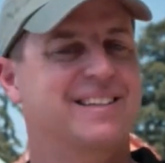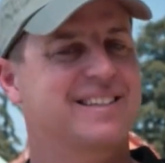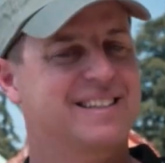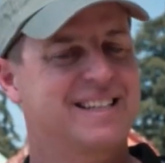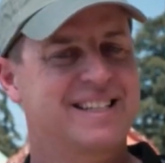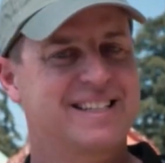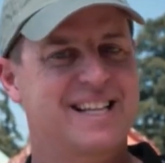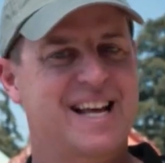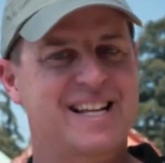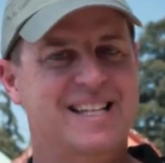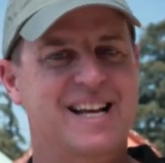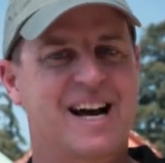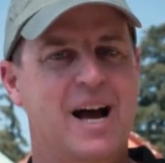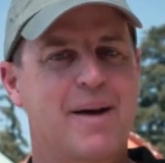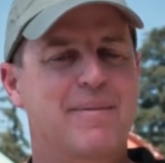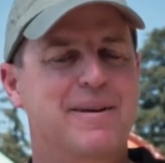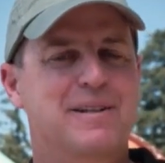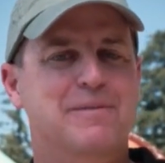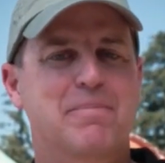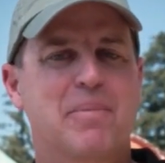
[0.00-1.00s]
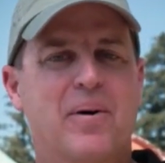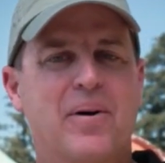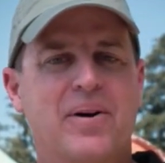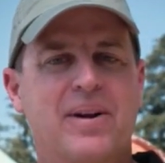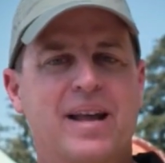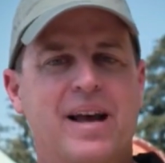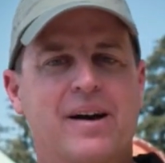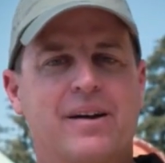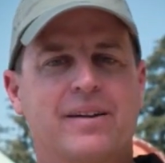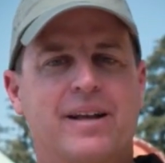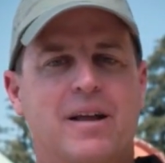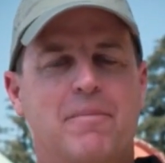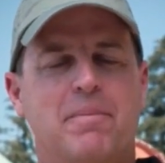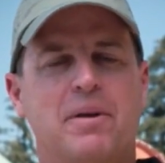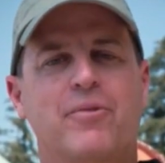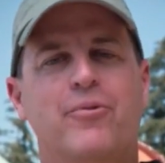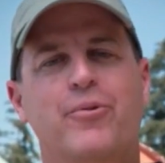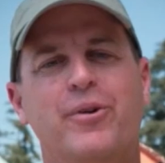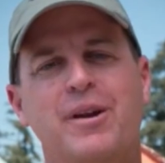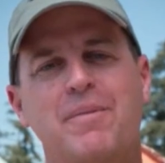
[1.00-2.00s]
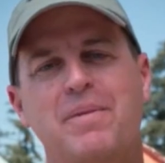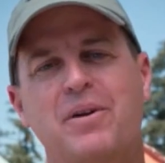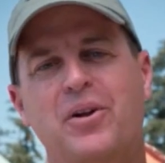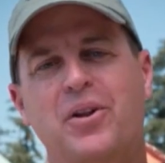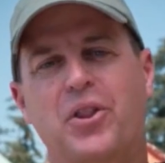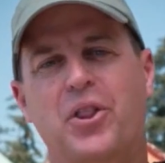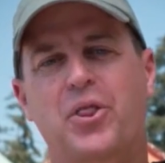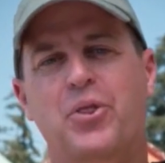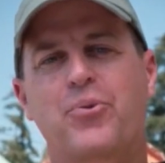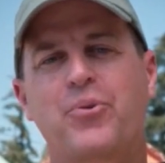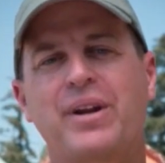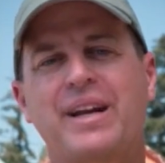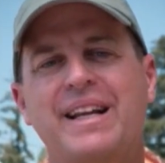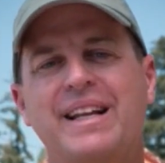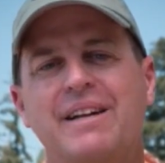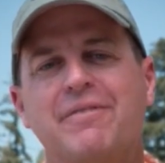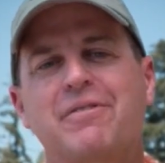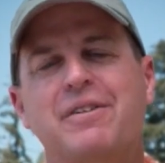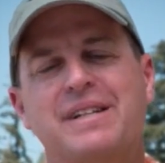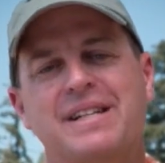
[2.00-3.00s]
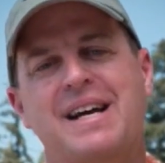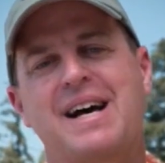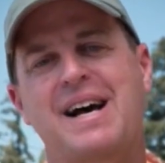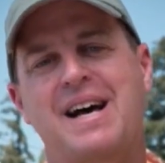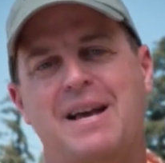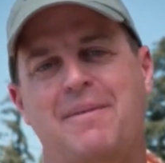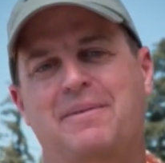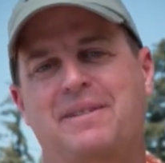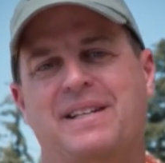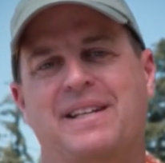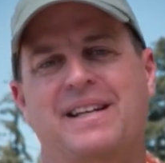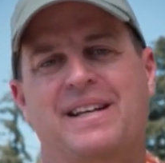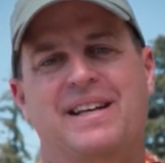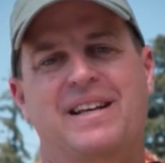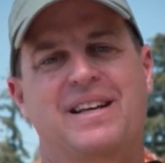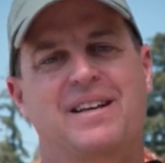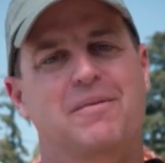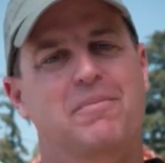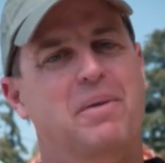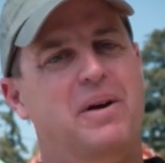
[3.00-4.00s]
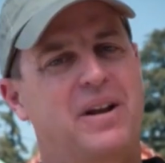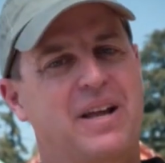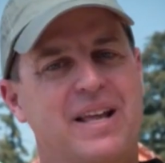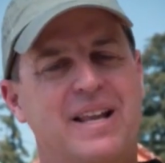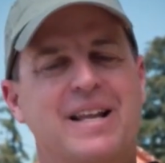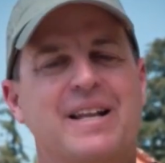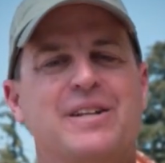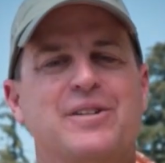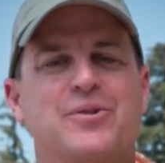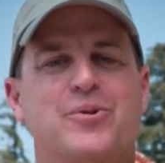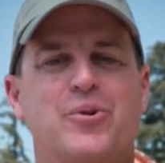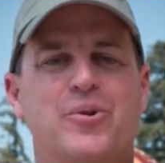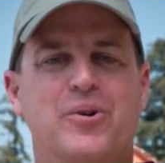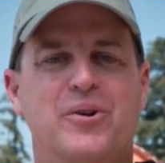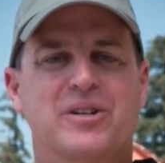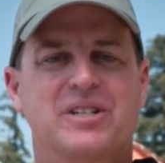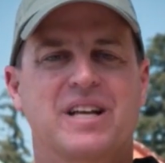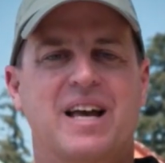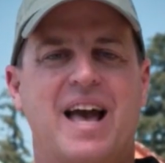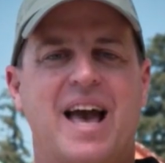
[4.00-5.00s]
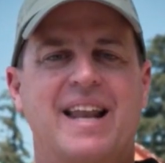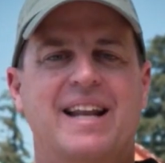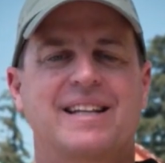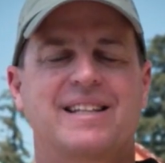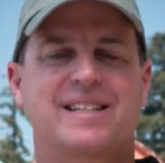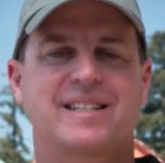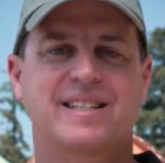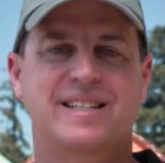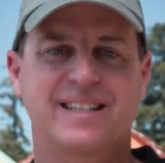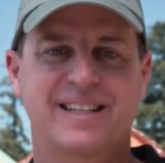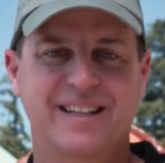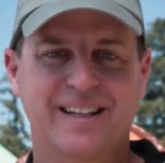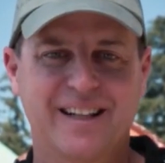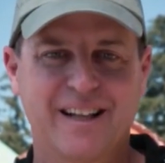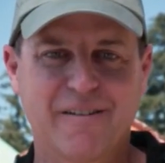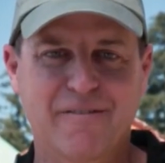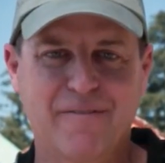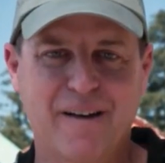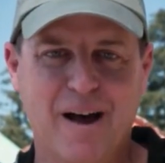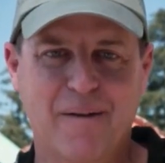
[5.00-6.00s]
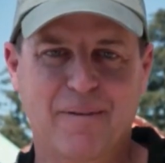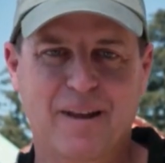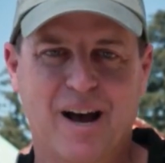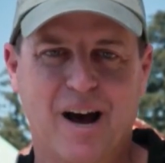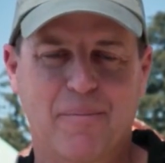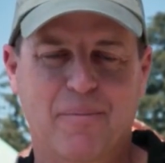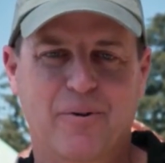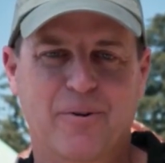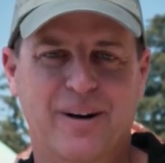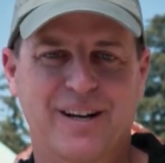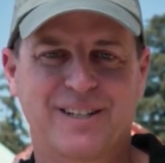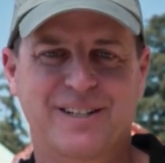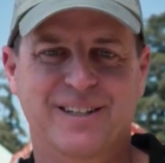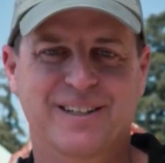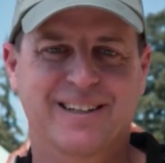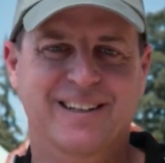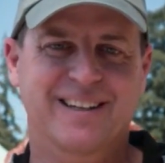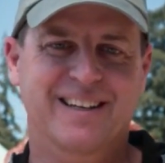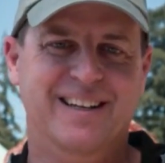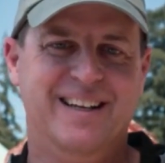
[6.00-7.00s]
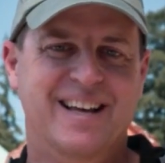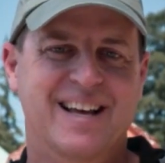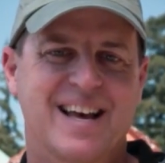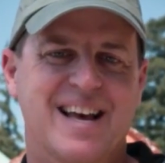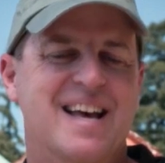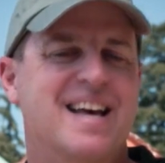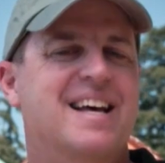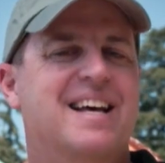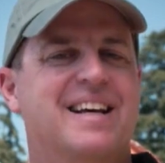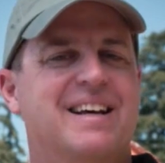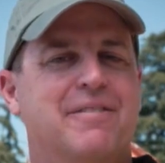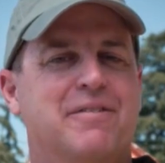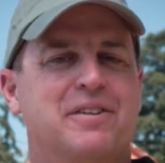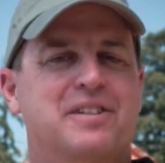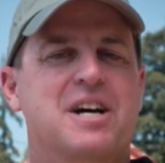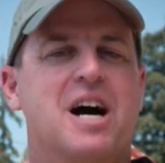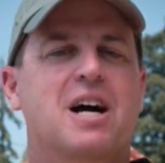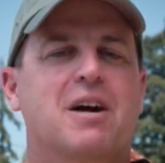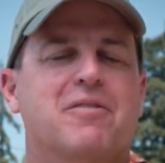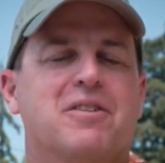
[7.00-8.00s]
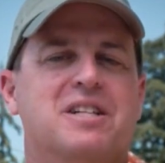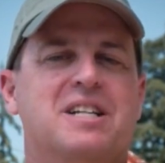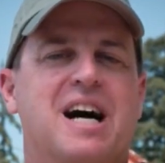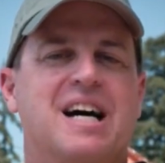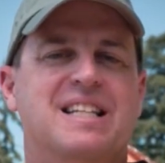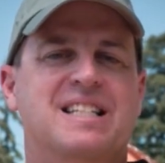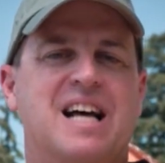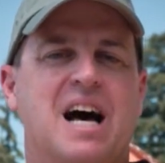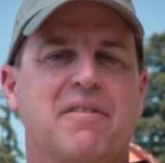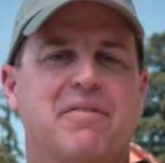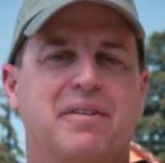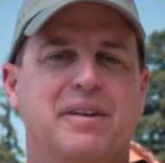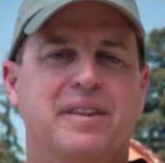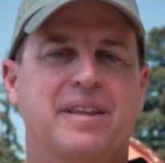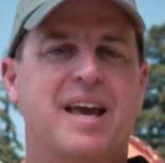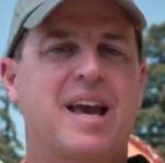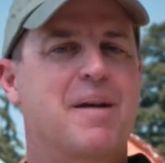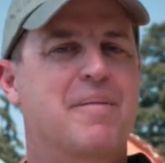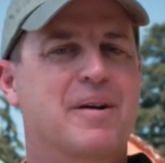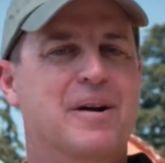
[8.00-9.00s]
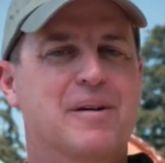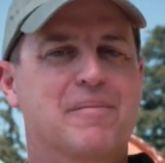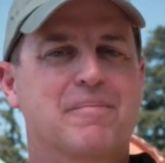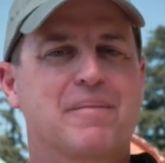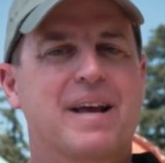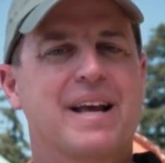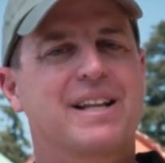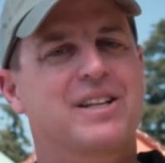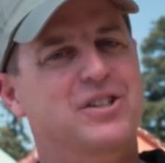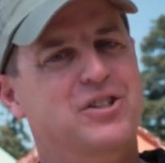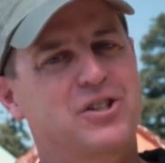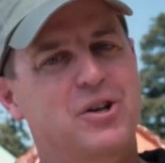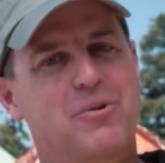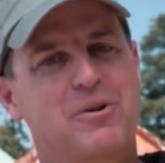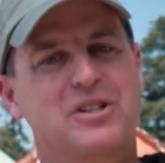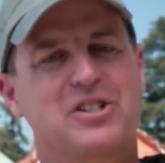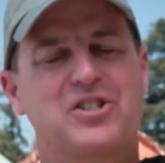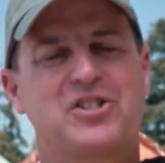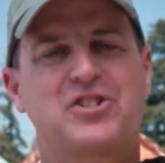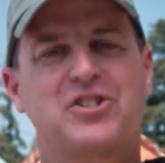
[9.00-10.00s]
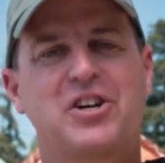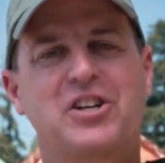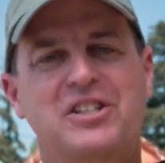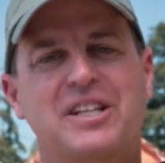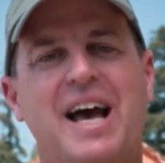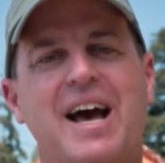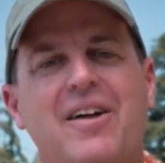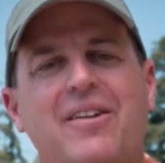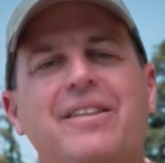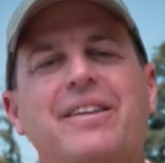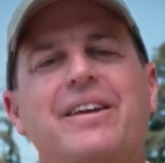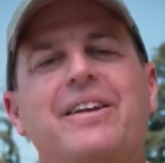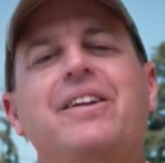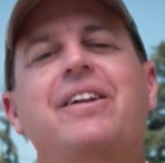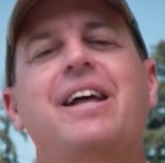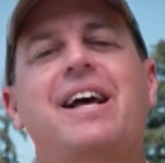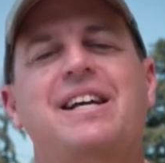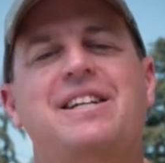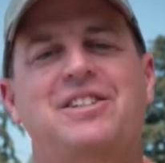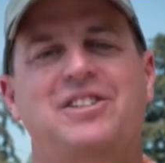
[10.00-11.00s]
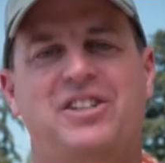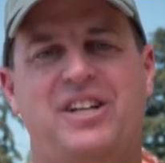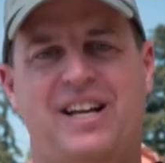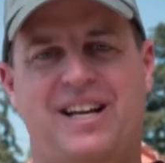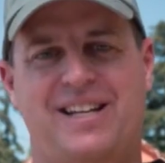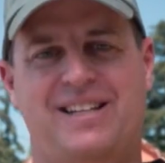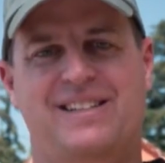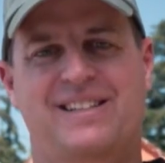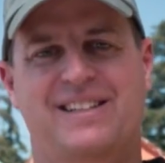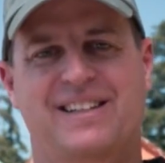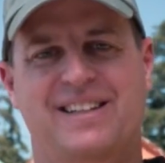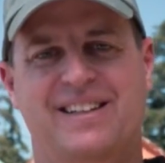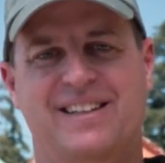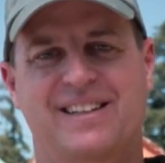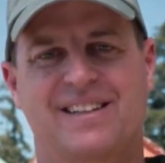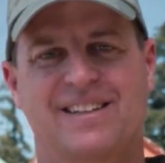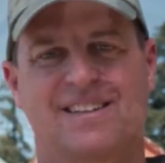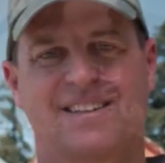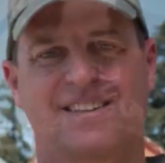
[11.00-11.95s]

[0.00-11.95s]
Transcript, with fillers: Since that time, it's burned down and been rebuilt three different times, but it endures and it's still a family operation. Photographer Todd Sonflieth came here to show us just how little has changed.